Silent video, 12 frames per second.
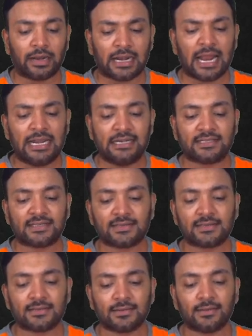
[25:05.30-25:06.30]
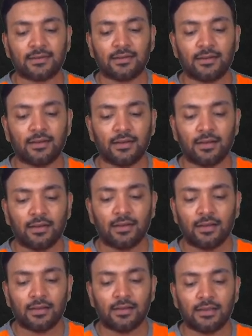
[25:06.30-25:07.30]
rights
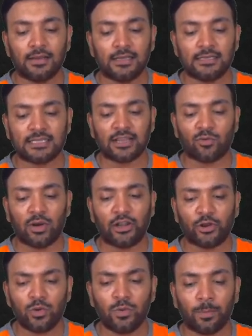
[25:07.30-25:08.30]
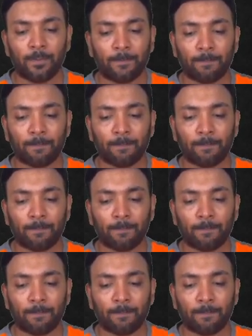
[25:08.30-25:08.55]
is equal to